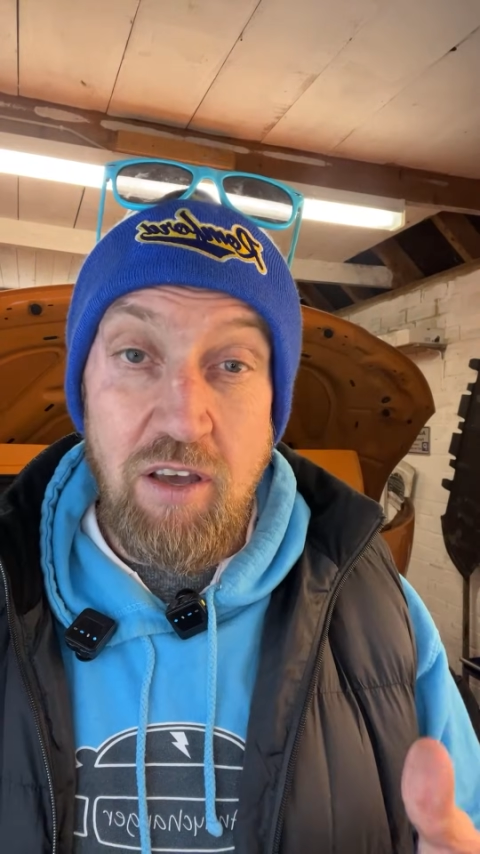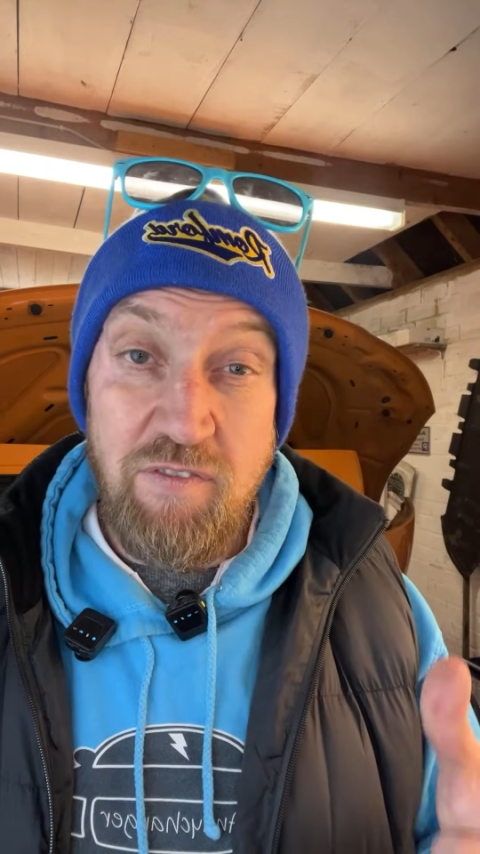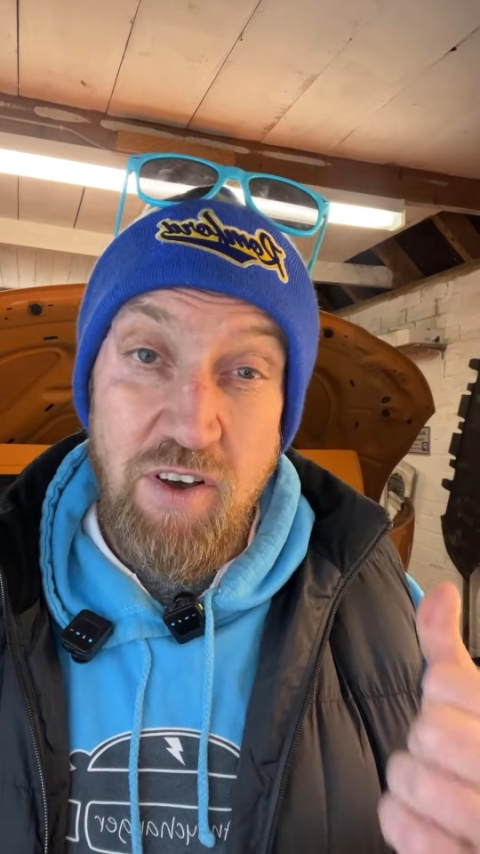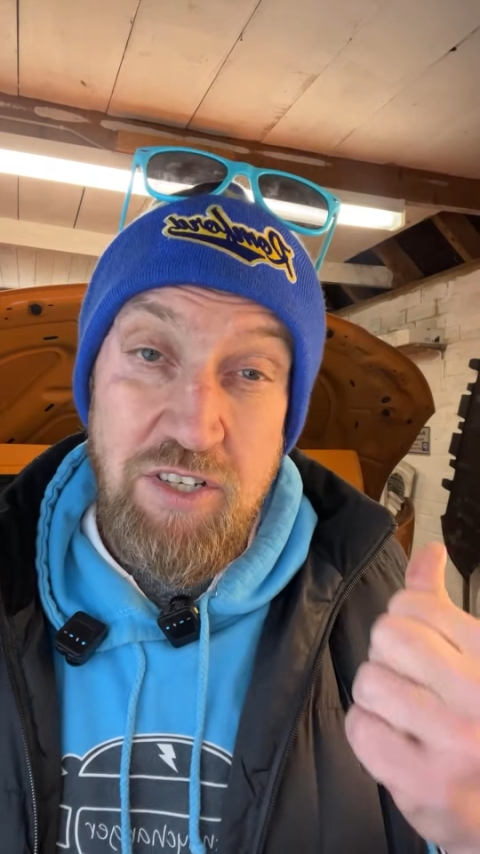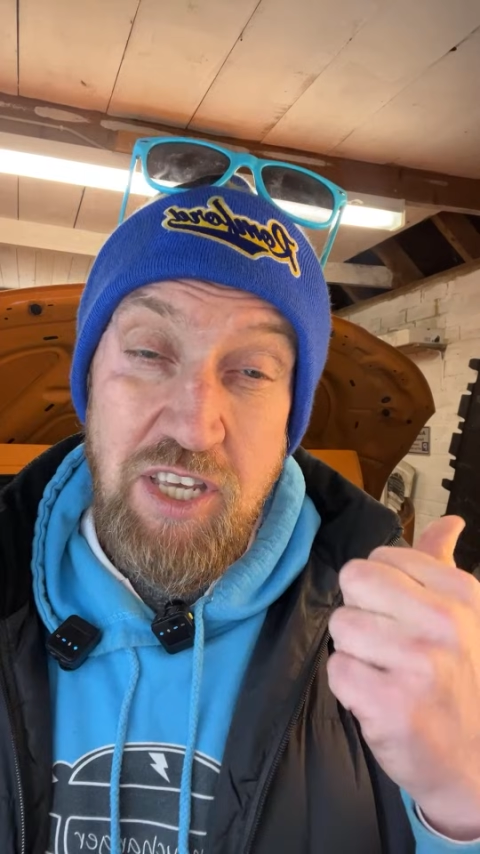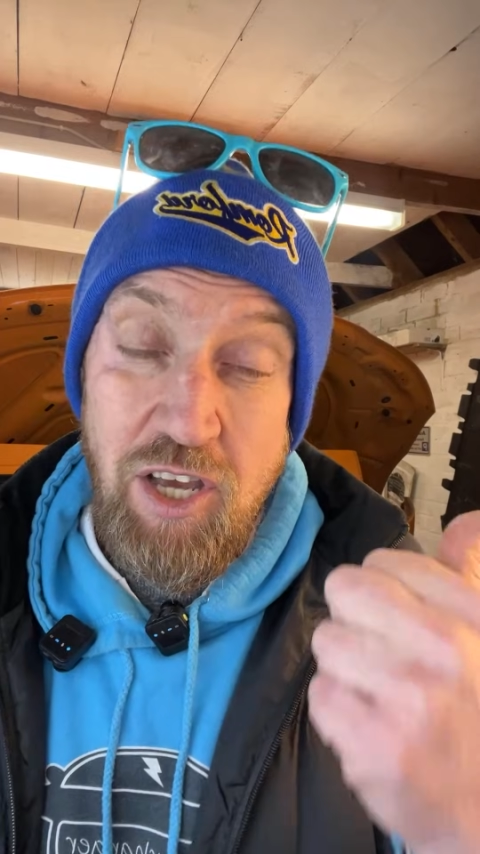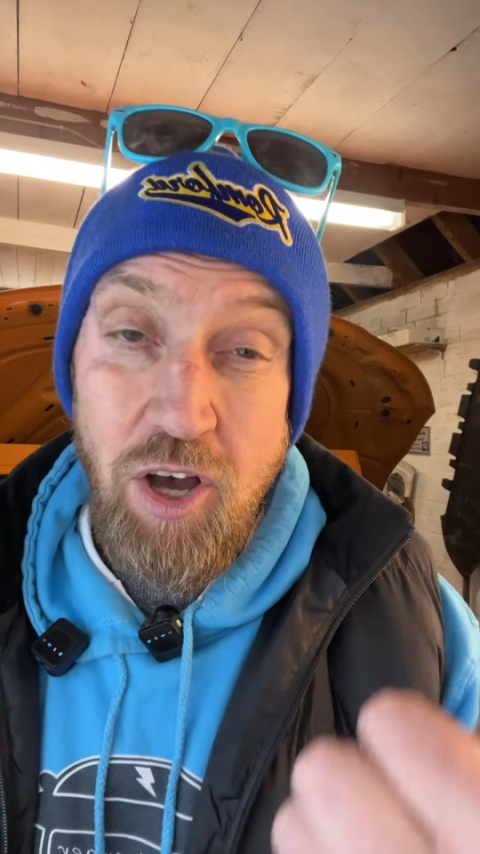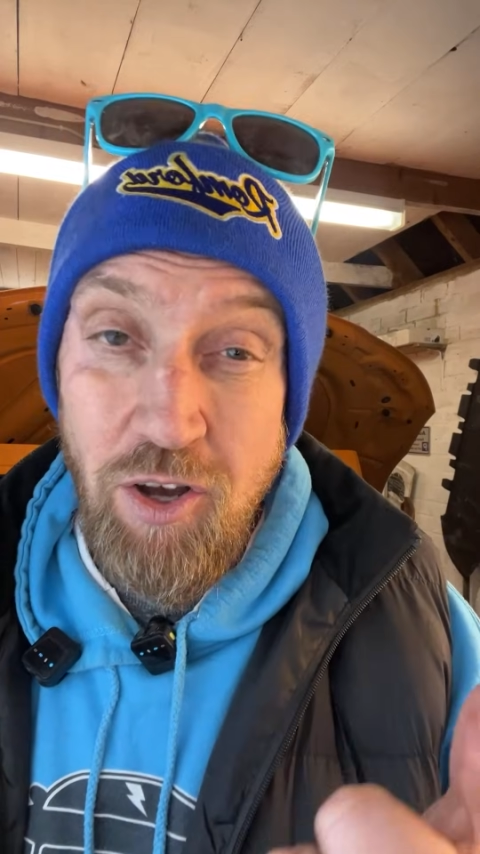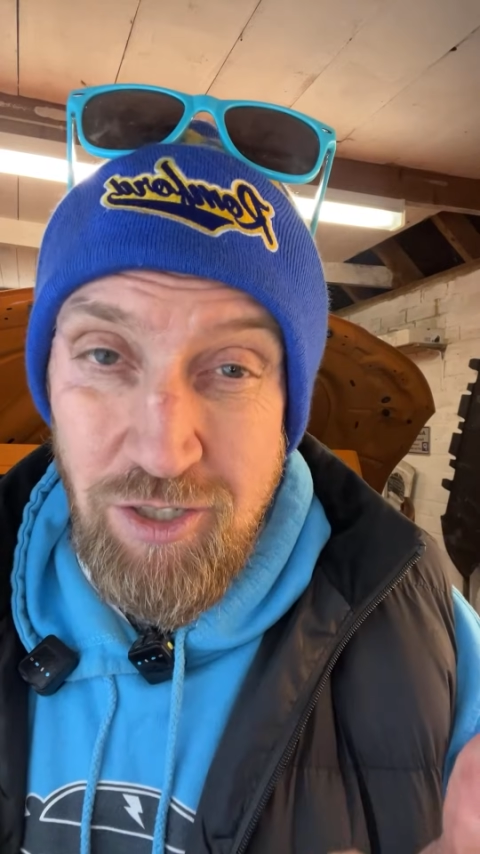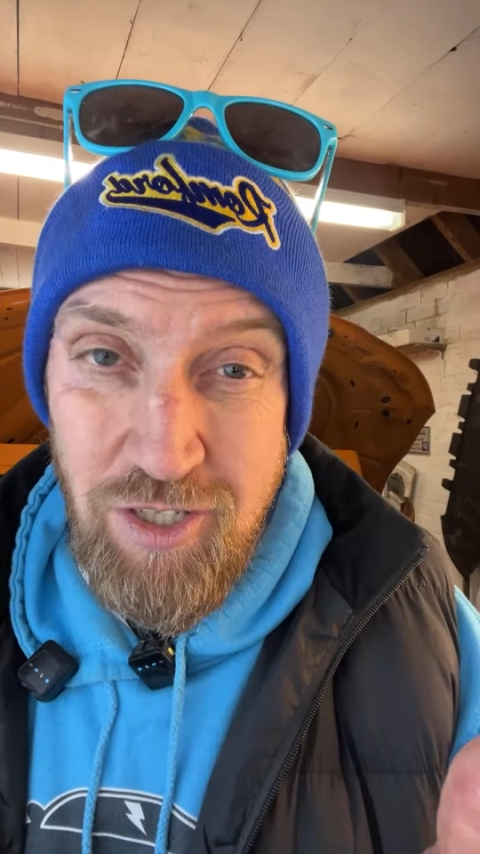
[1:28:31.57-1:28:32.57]
firstly
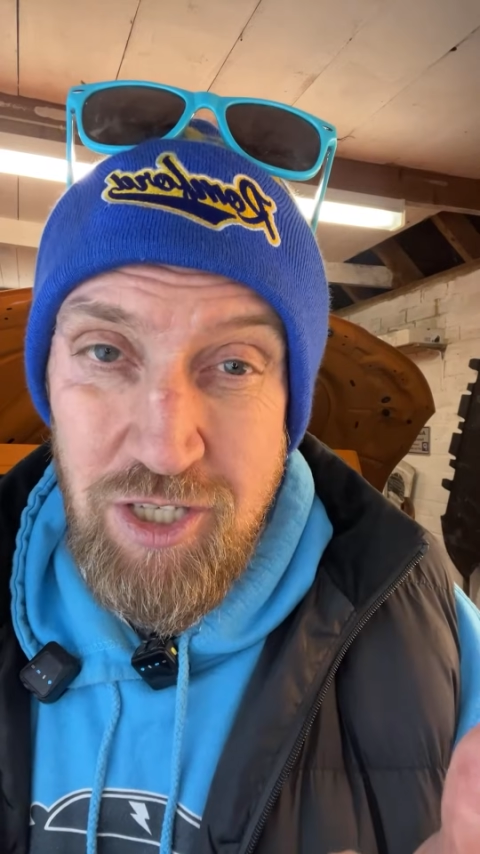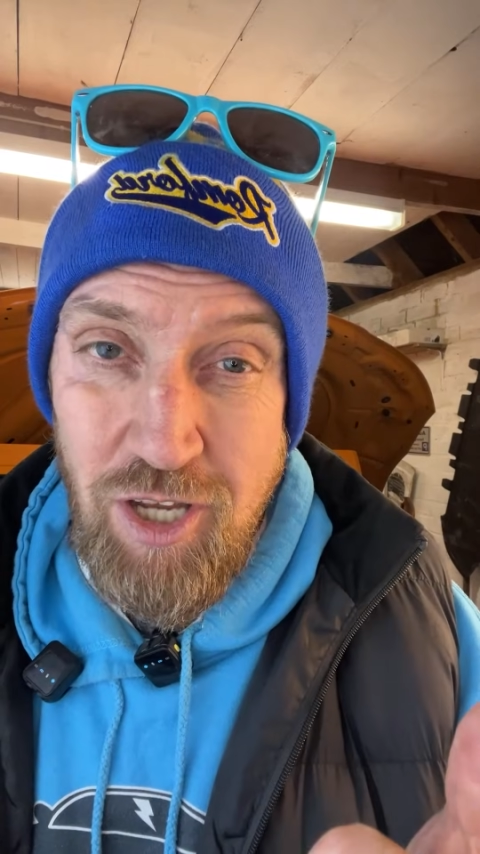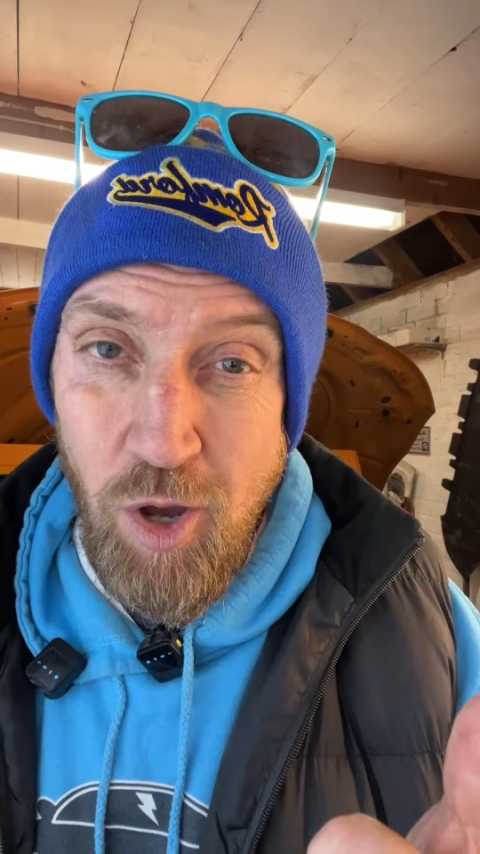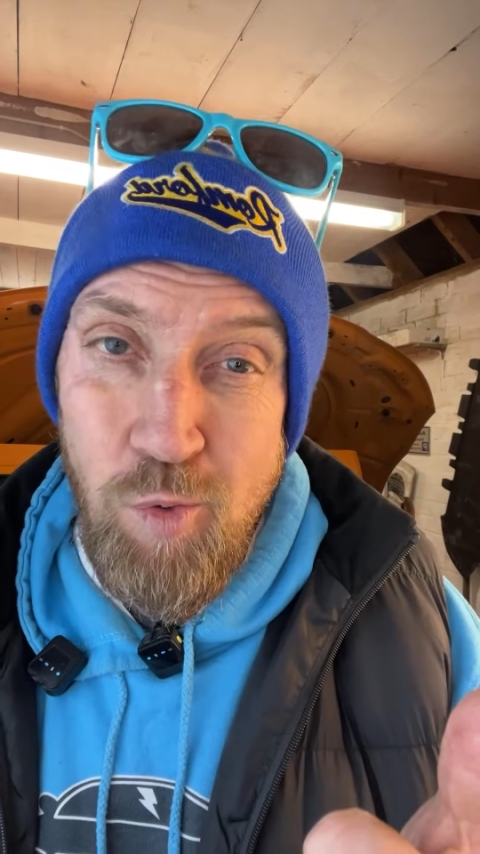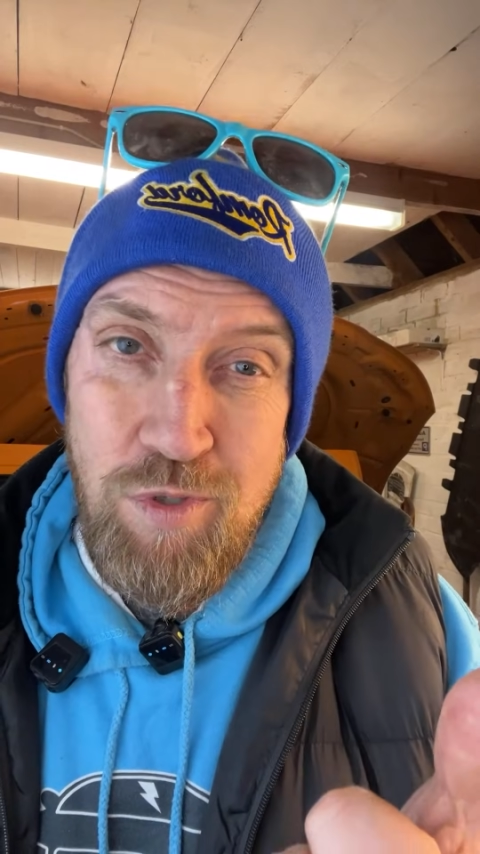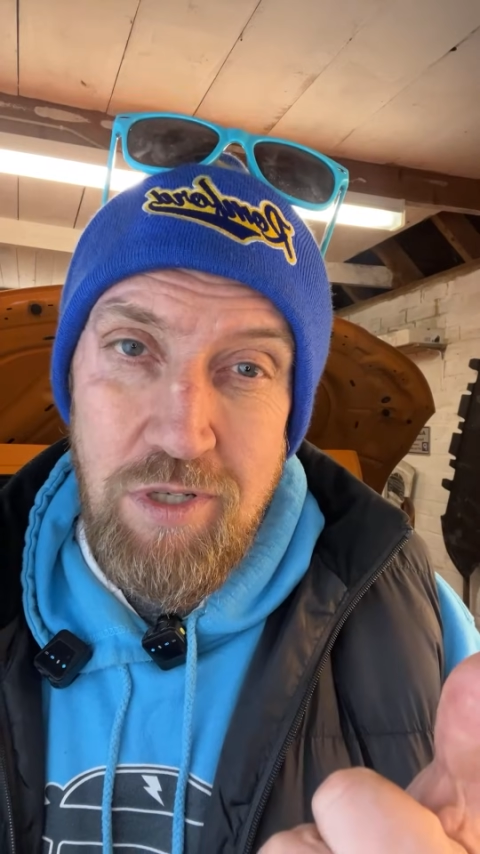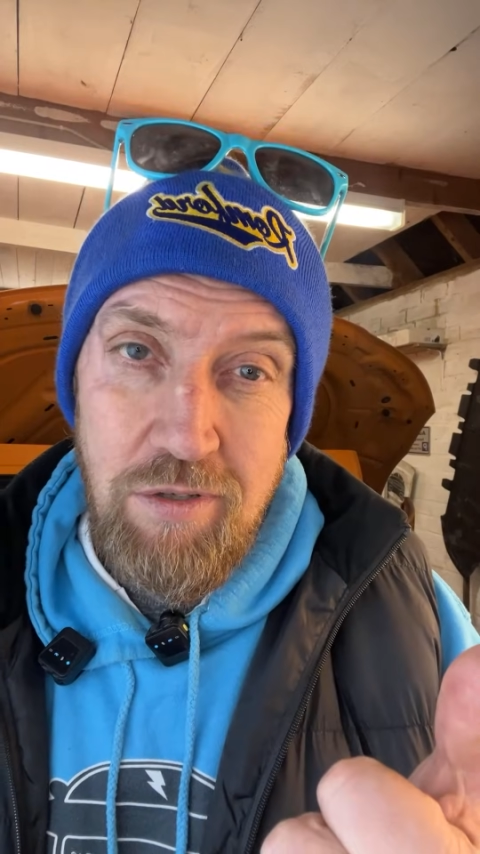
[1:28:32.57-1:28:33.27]
cars that sold,